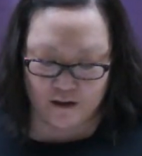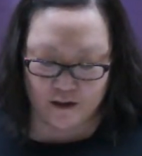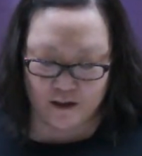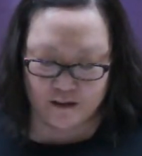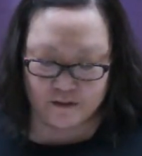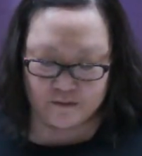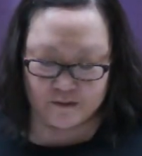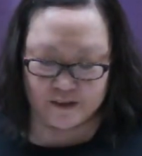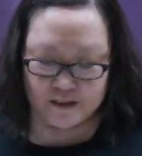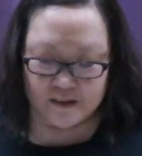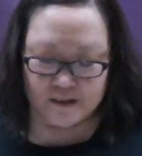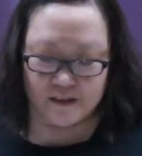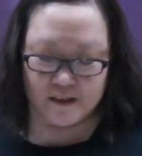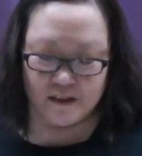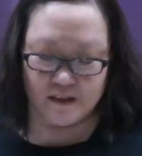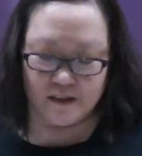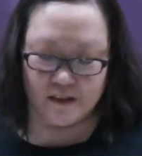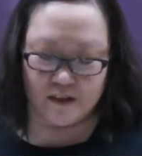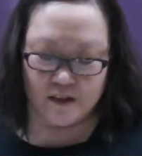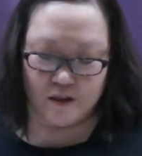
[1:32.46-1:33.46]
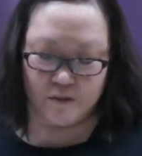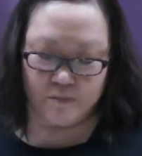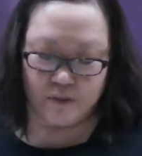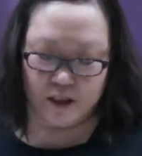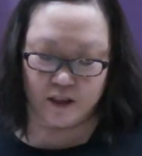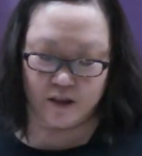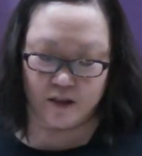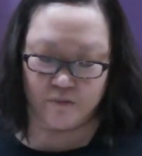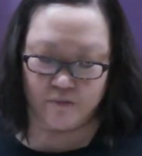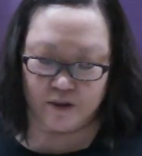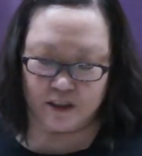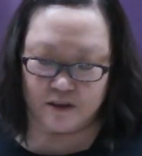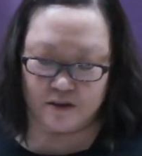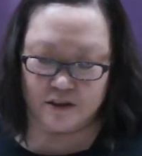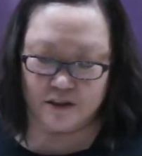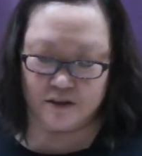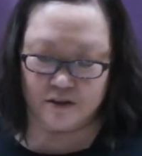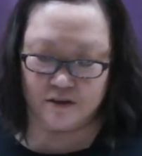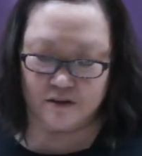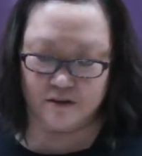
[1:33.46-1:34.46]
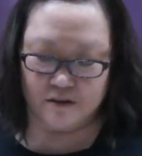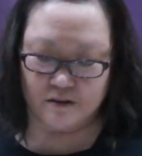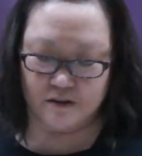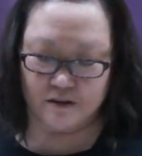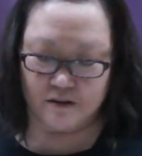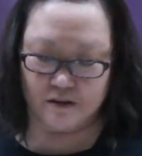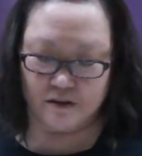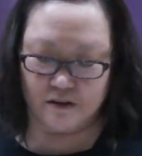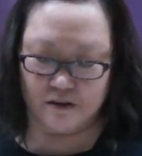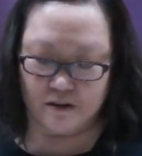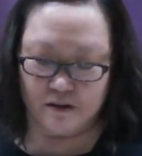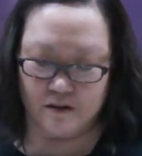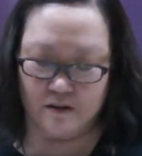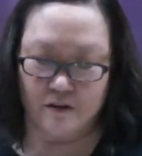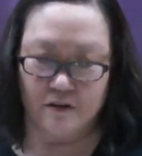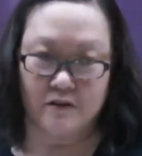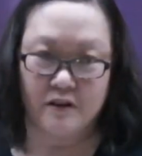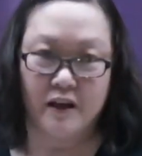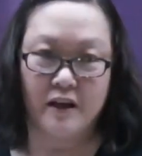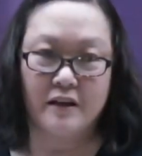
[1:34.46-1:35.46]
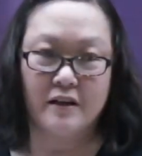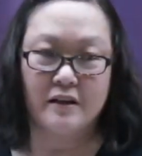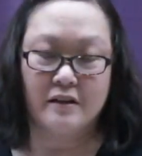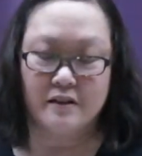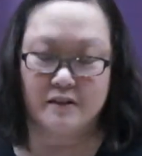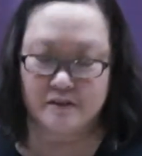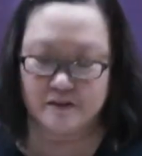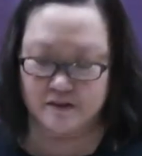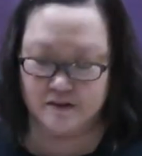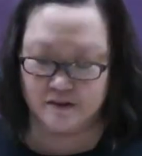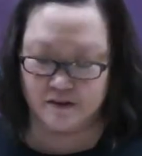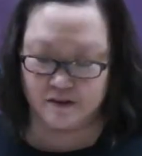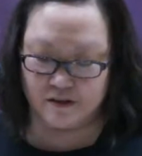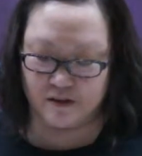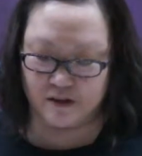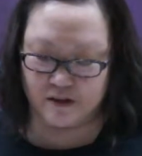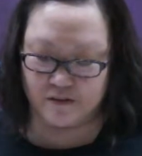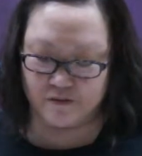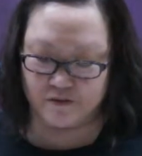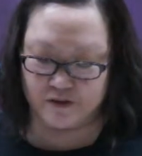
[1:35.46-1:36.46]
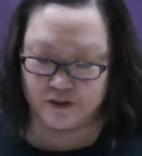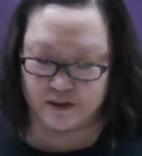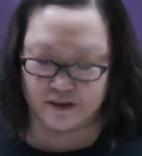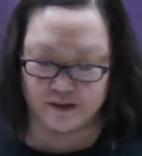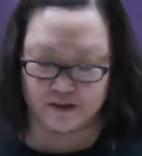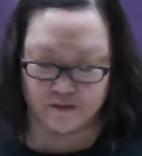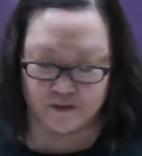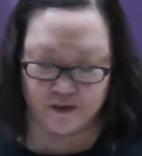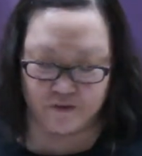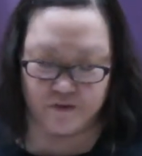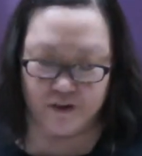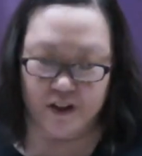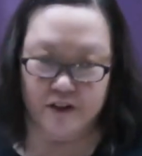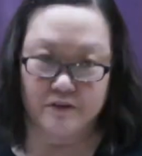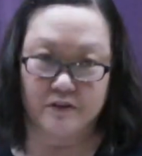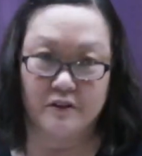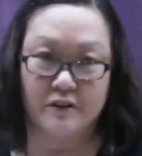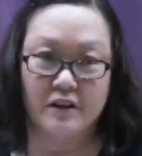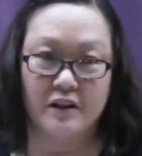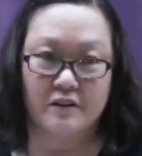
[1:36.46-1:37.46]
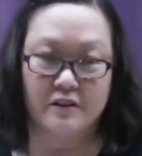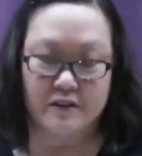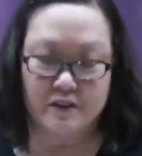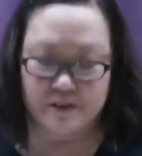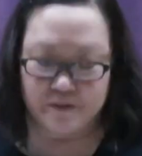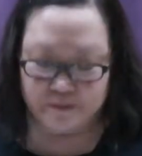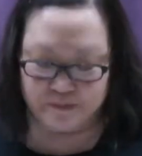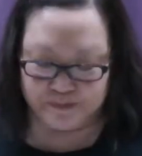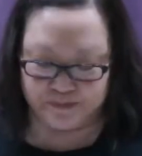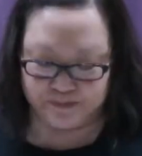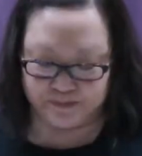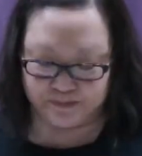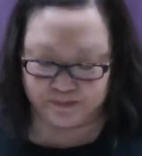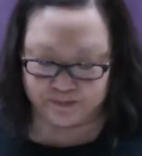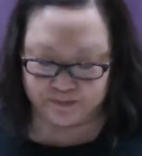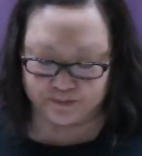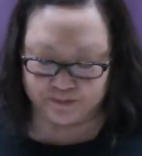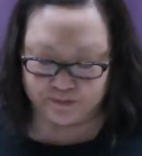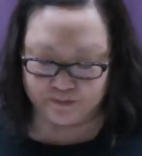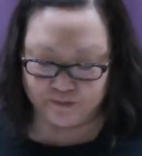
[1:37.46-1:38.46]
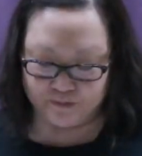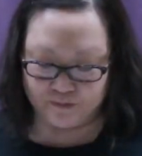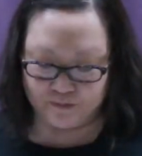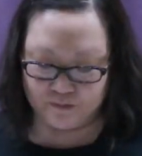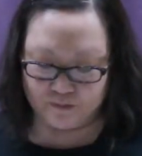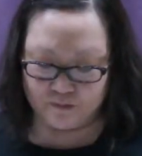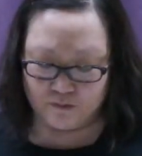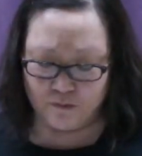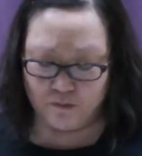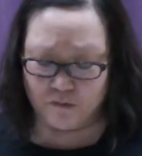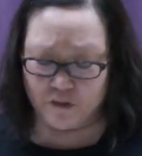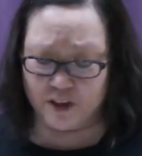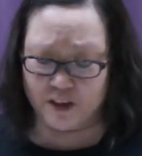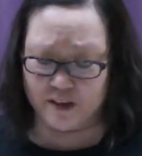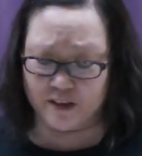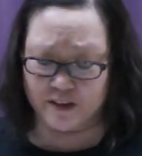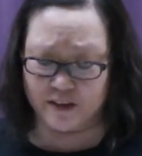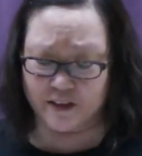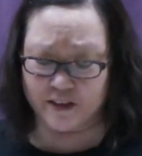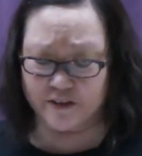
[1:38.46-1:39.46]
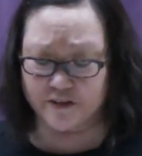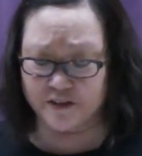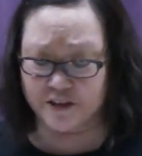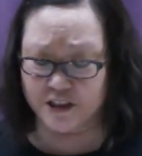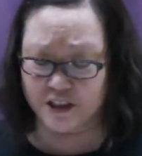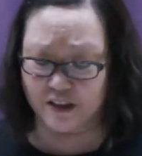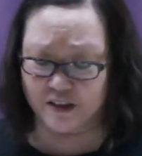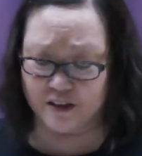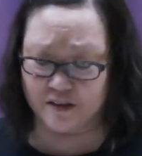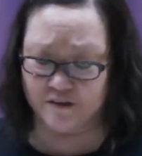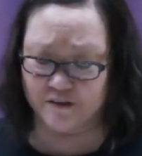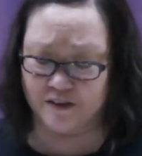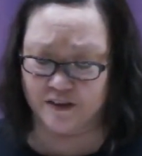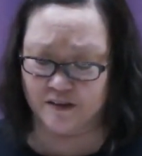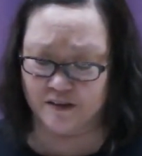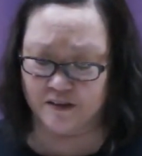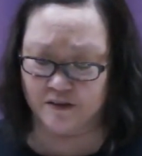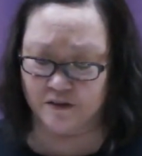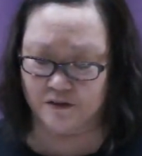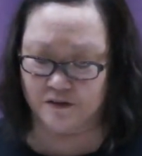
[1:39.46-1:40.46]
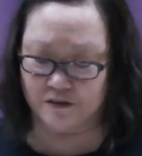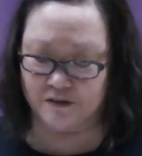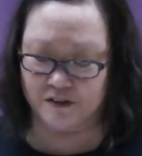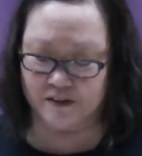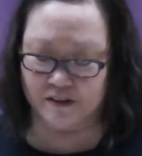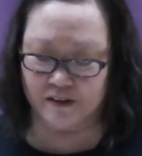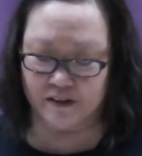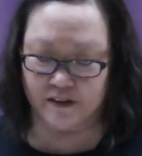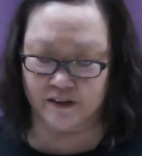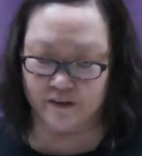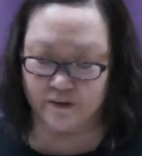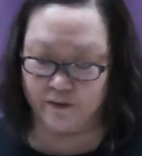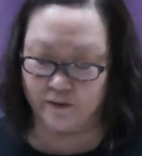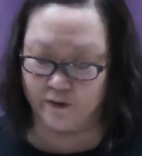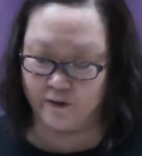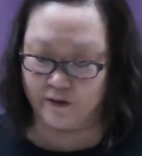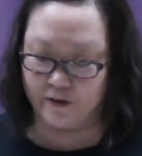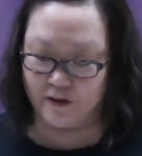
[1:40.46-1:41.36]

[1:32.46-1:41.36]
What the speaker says: I was sitting on a park bench located on the circumference of the fountain garden, within earshot of this whole scene.